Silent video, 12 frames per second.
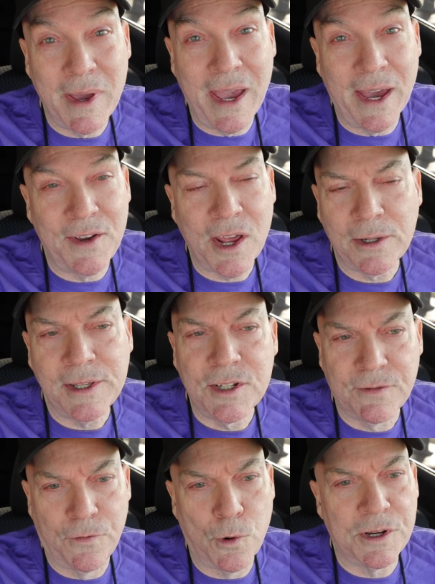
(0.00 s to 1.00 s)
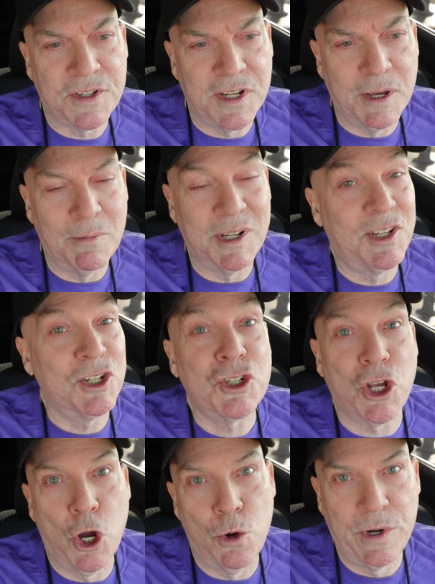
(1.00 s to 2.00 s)
and not only divorced him, but
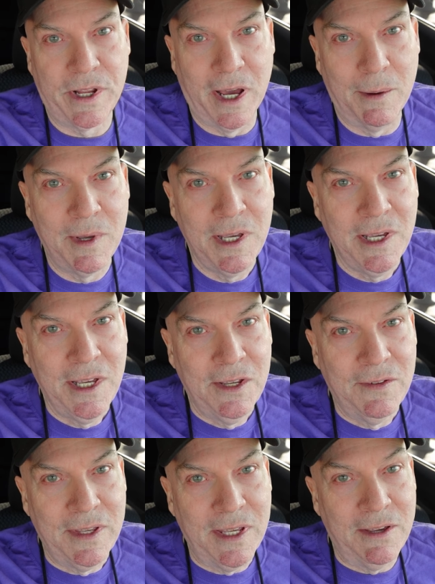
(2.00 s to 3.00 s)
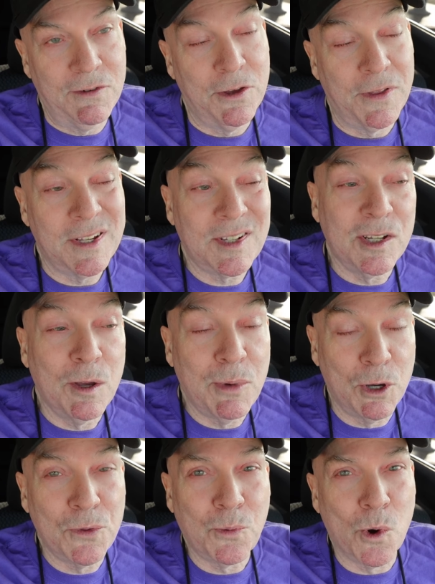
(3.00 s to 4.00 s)
disowned him even though they still
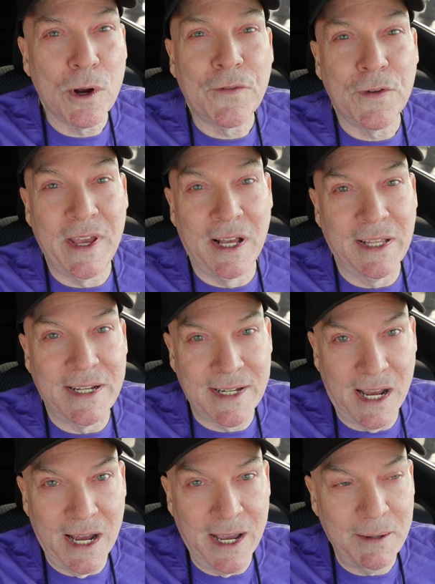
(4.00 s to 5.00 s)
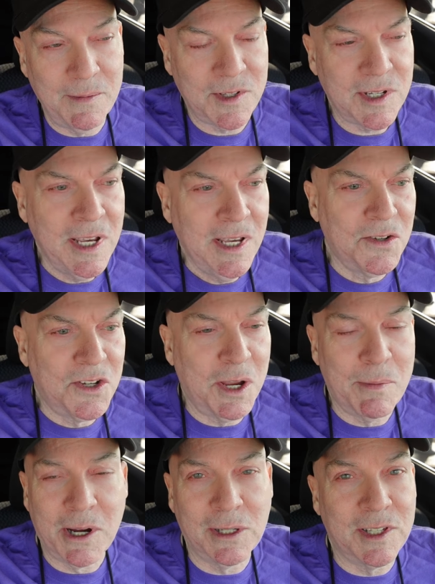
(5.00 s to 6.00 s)
both worked for the LA Times. She
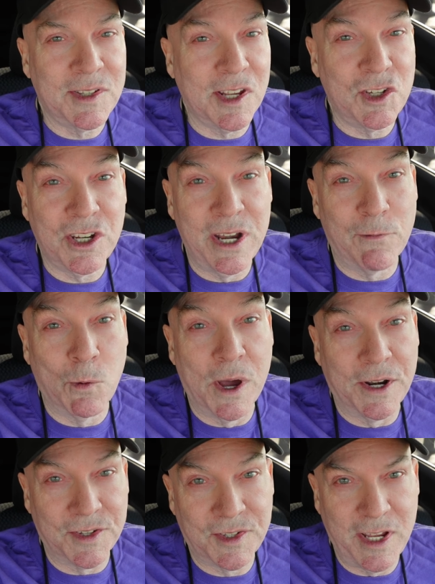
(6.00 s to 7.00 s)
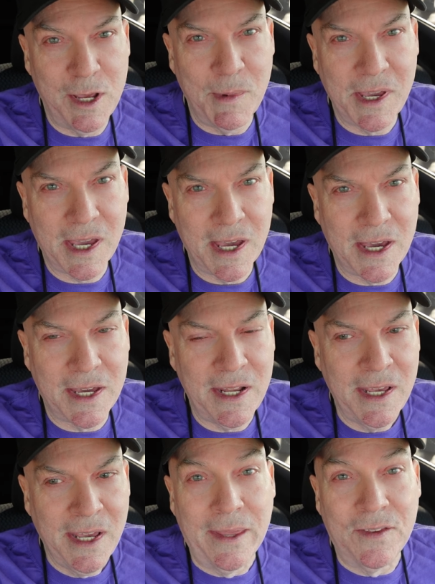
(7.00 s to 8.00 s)
apparently said she never wanted to see him
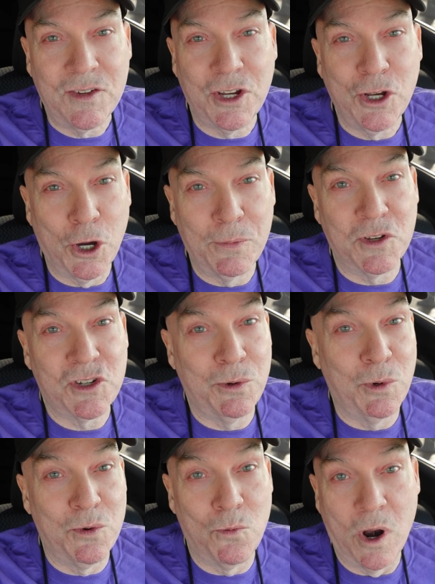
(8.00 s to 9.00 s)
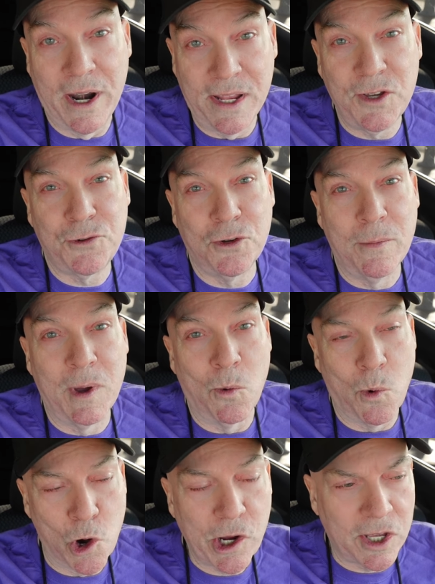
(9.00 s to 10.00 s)
again, and she hoped that she wouldn't run into him at
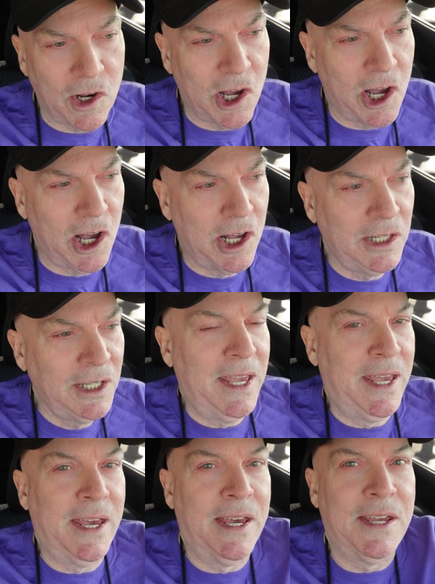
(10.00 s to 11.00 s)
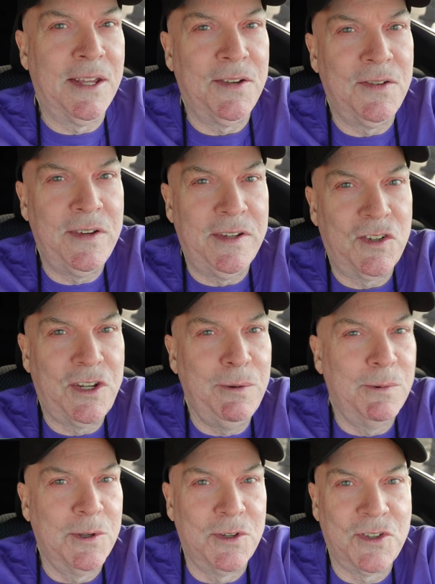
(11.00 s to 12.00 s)
work at all, and she
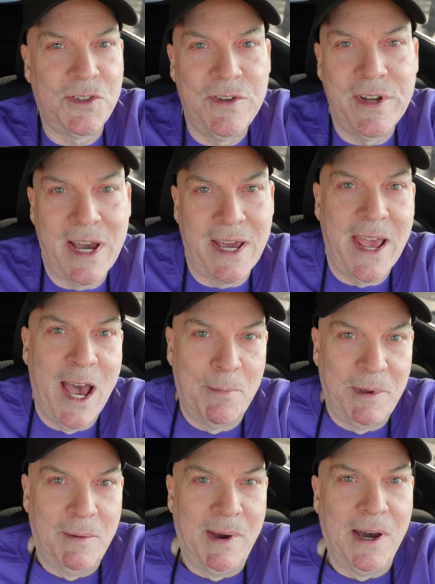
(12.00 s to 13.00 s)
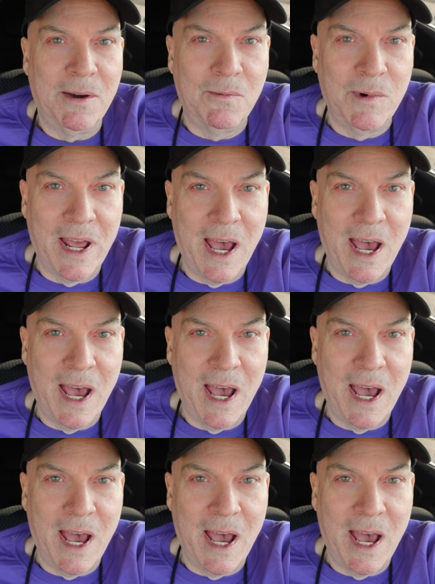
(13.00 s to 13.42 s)
was not happy about what